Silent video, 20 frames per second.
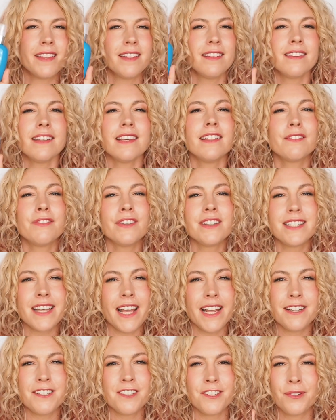This is for
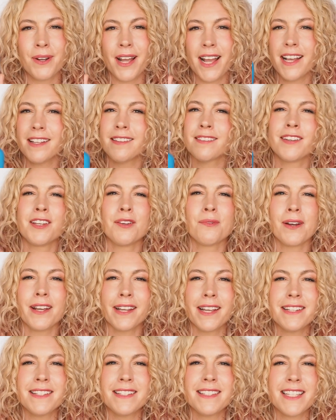day 2 hair, so you
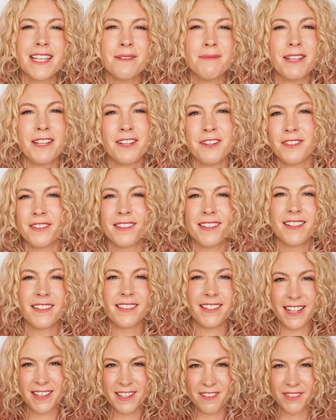won't get to see me use
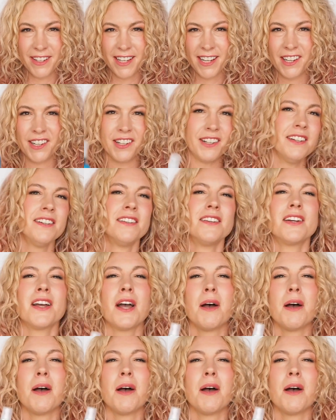this in the video,